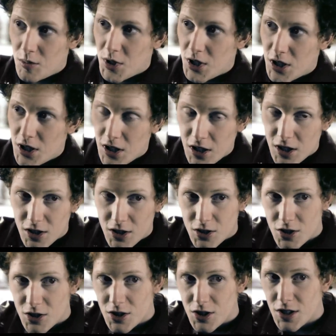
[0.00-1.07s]

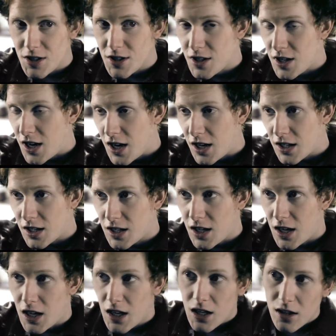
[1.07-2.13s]
Because she's not
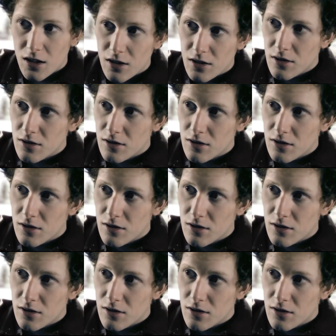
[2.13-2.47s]
gay.